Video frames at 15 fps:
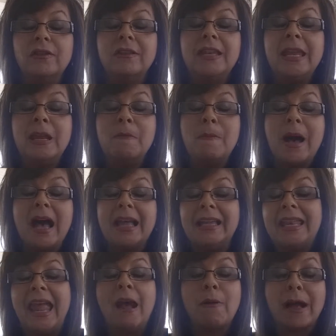Nehemiah
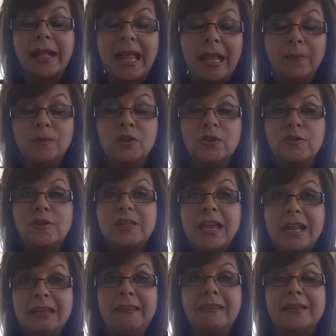and how I came to
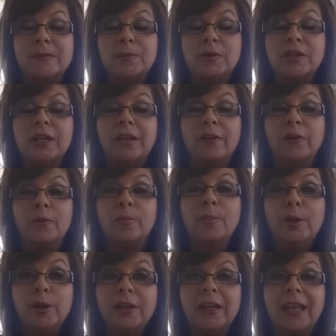study this particular
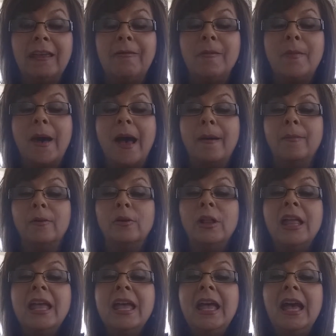book in the Bible,